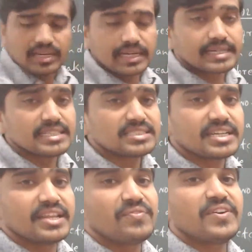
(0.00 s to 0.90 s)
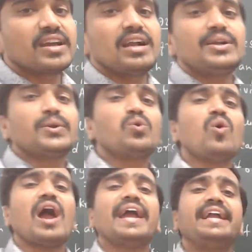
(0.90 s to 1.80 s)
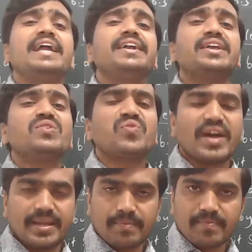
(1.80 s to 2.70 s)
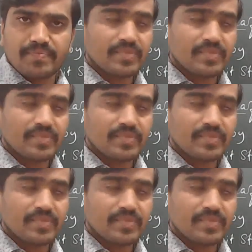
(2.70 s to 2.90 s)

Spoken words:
it is difficult to identify.